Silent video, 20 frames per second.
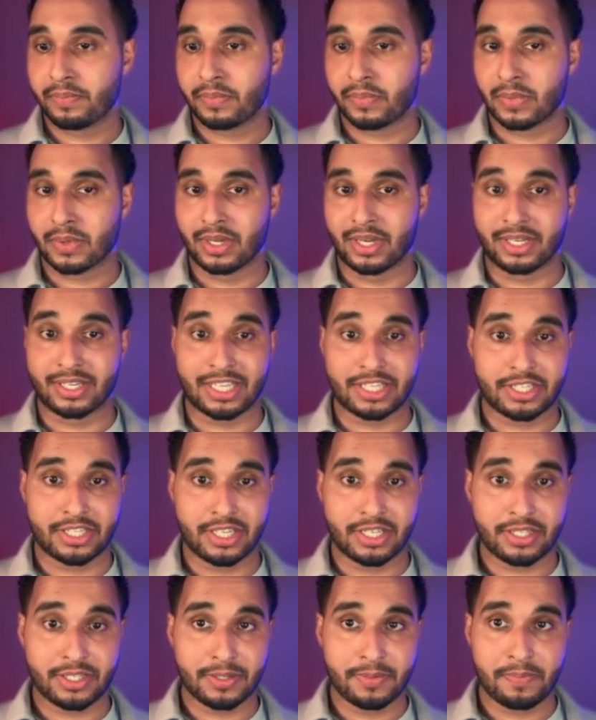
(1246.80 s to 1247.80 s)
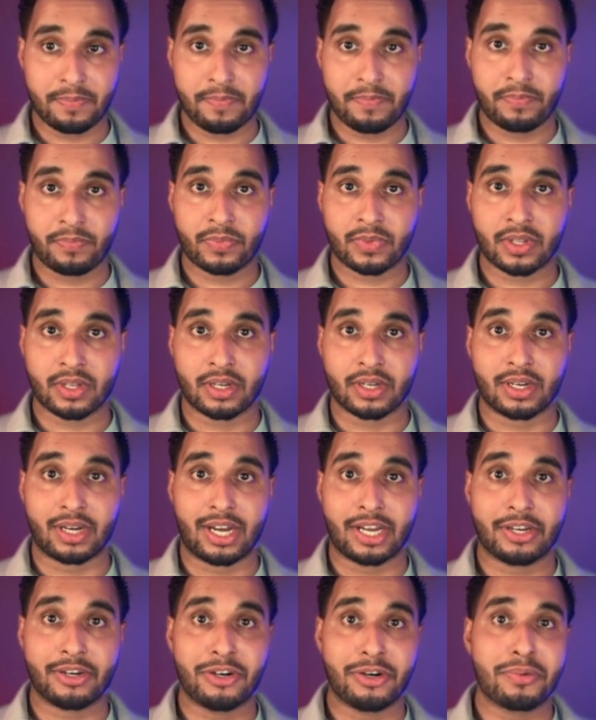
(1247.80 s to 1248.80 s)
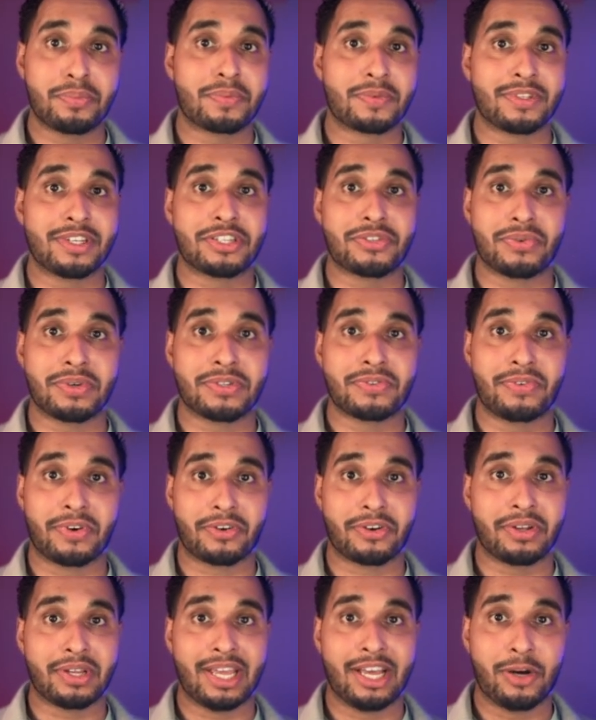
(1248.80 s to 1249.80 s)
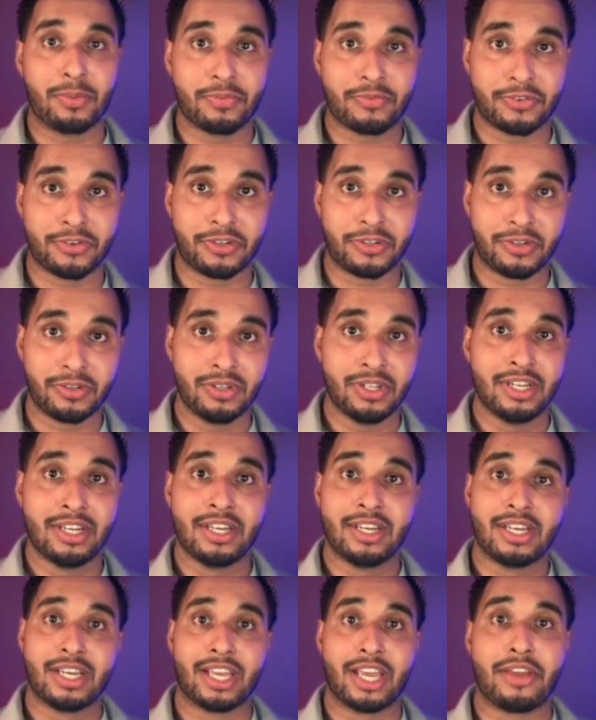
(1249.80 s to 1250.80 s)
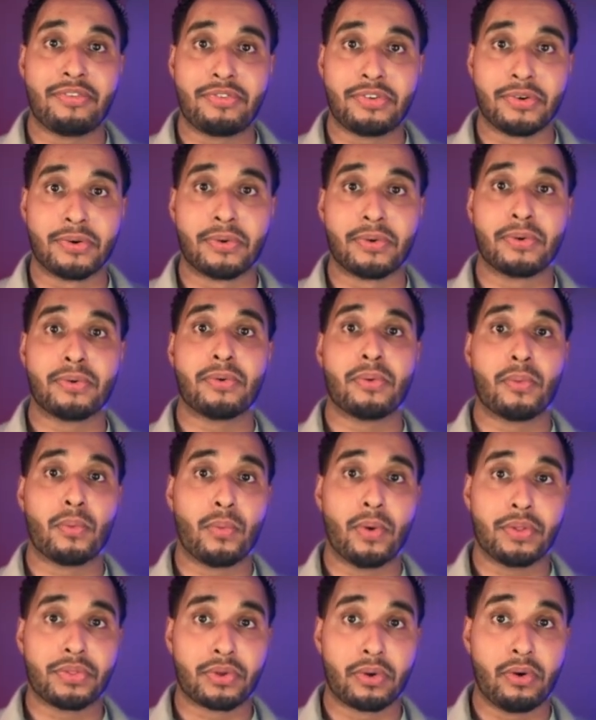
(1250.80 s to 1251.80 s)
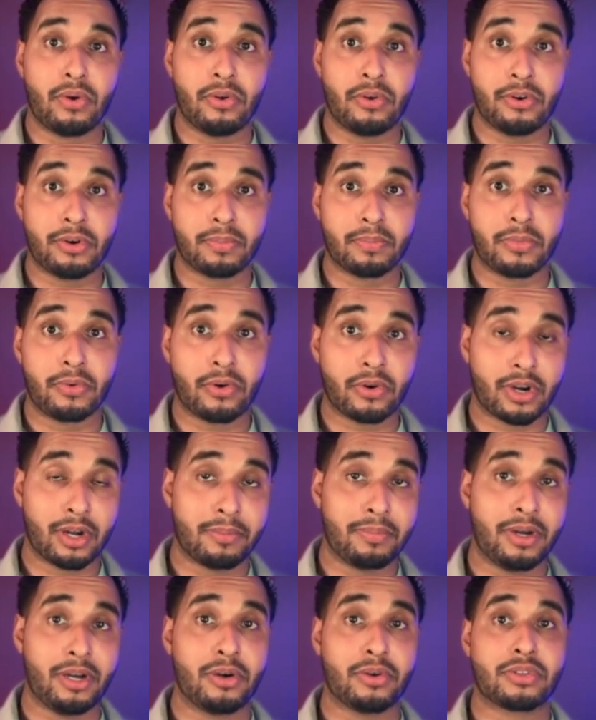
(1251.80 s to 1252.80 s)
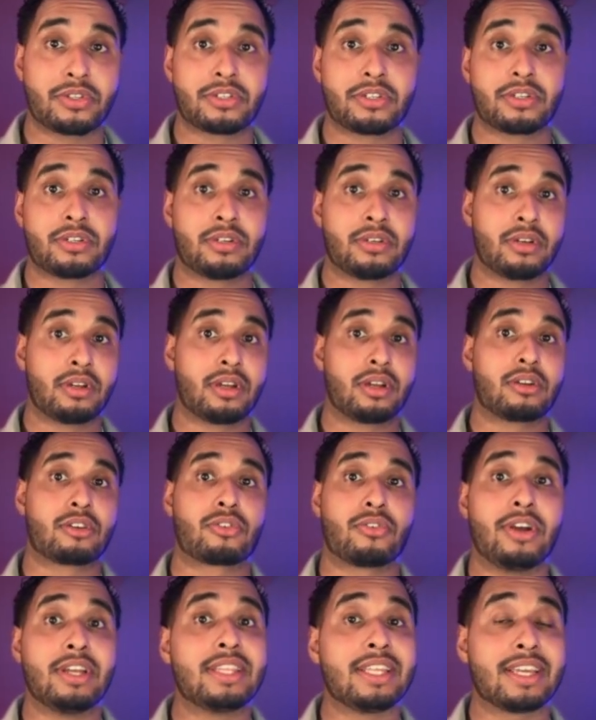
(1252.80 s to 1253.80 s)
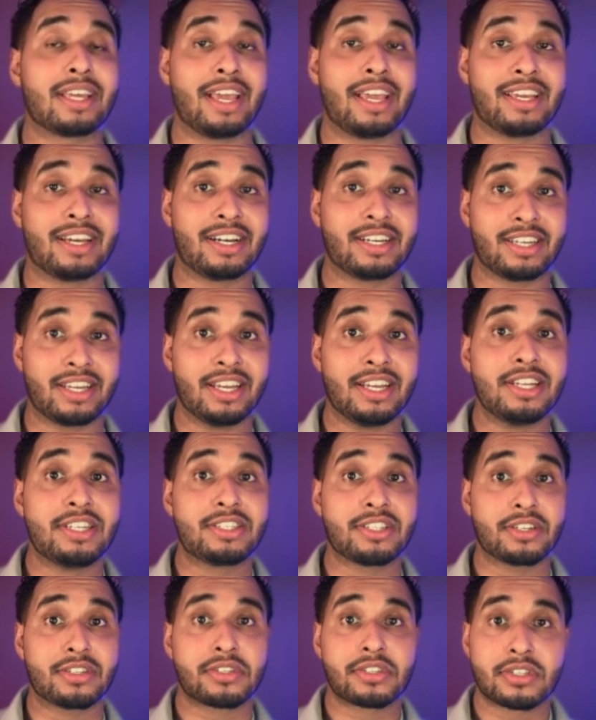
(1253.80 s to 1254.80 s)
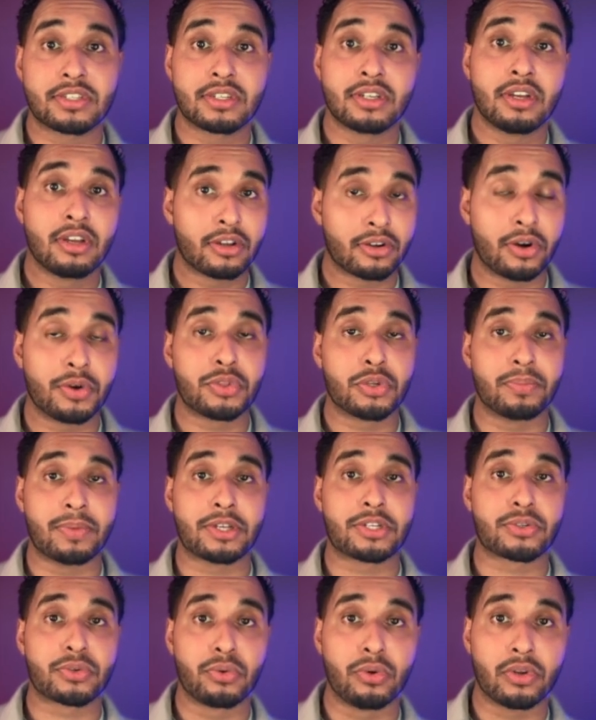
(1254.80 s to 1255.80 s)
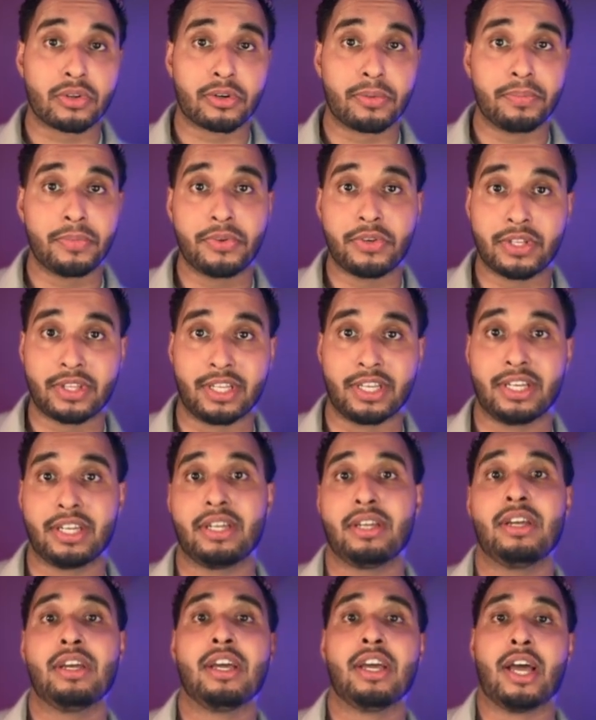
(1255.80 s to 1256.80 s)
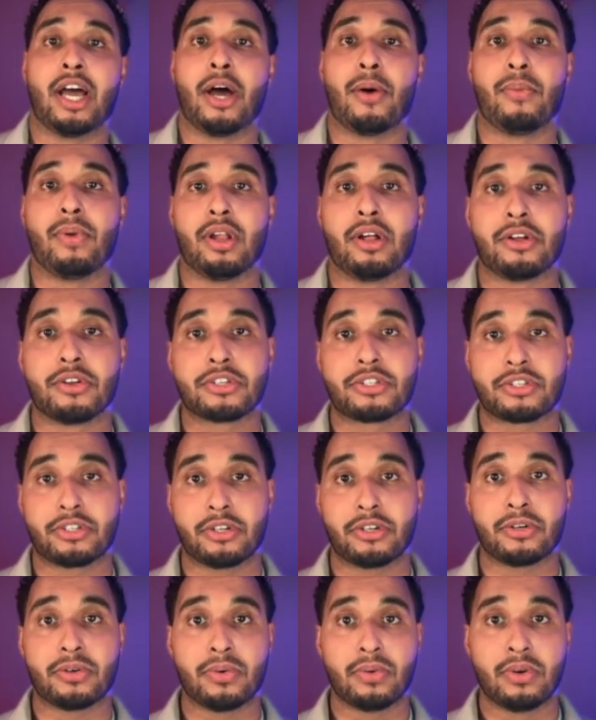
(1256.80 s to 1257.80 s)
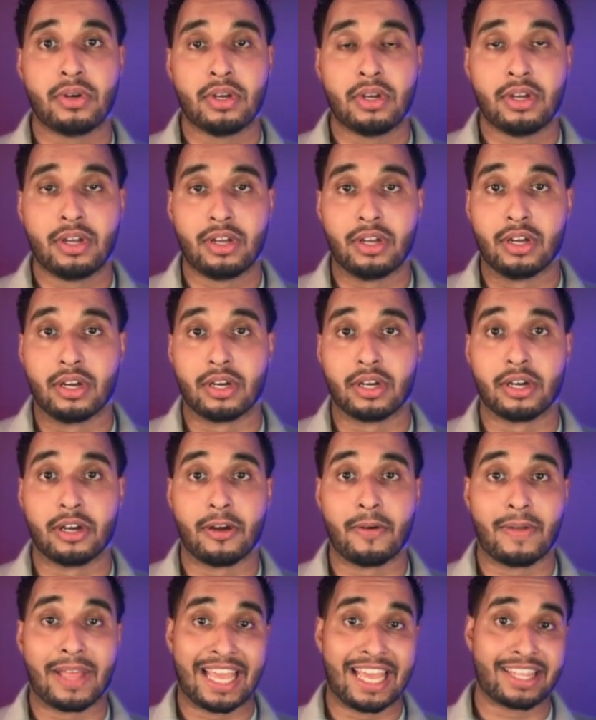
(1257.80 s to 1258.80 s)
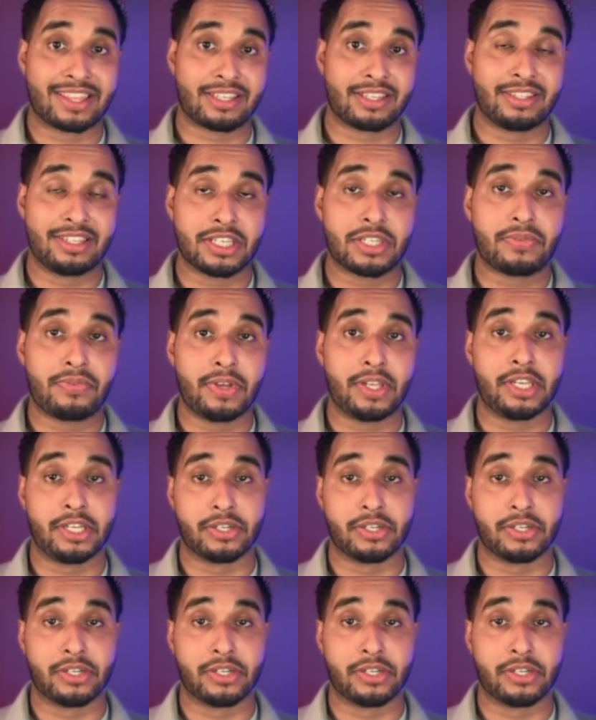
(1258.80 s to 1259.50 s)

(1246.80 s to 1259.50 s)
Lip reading: And that's it. I hope this was very helpful. If you want to learn more about creating AI agents, go to my School community. I will also add this video